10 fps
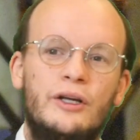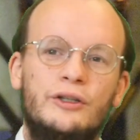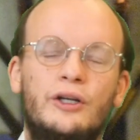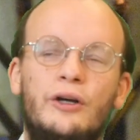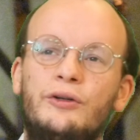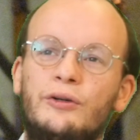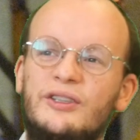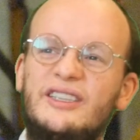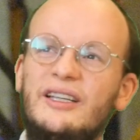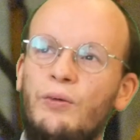So you'll
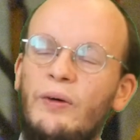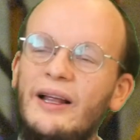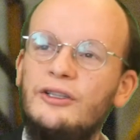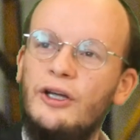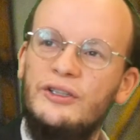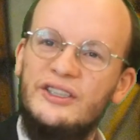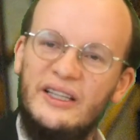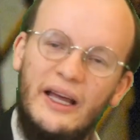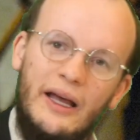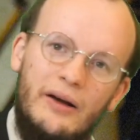see the windows
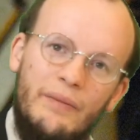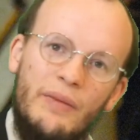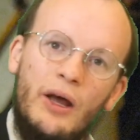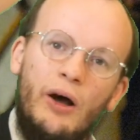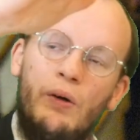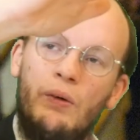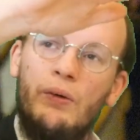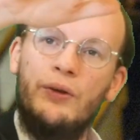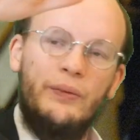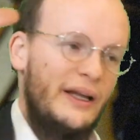there are
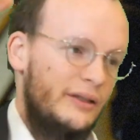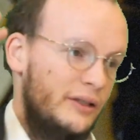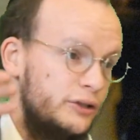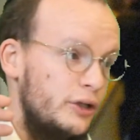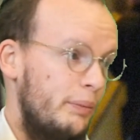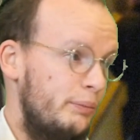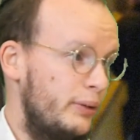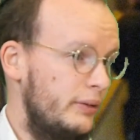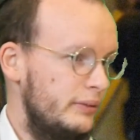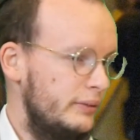all the way at the top.
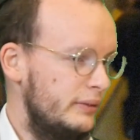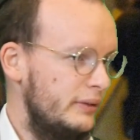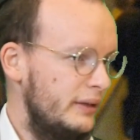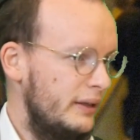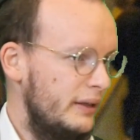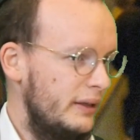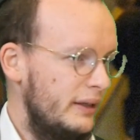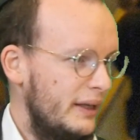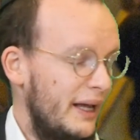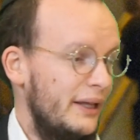
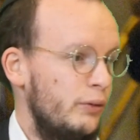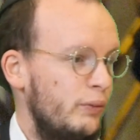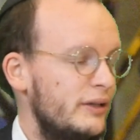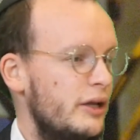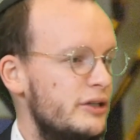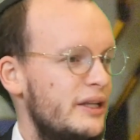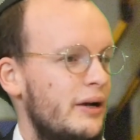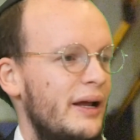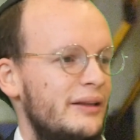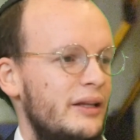And the windows there
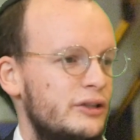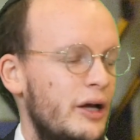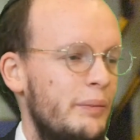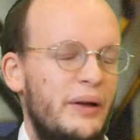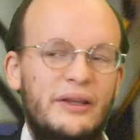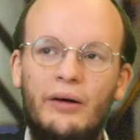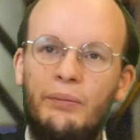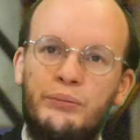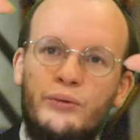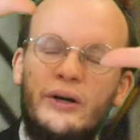are at the top, and they're
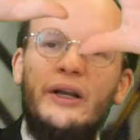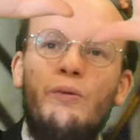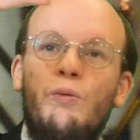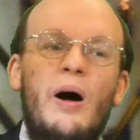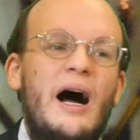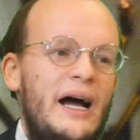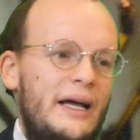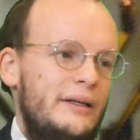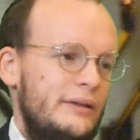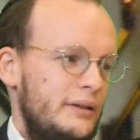pretty
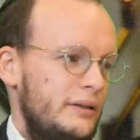wide.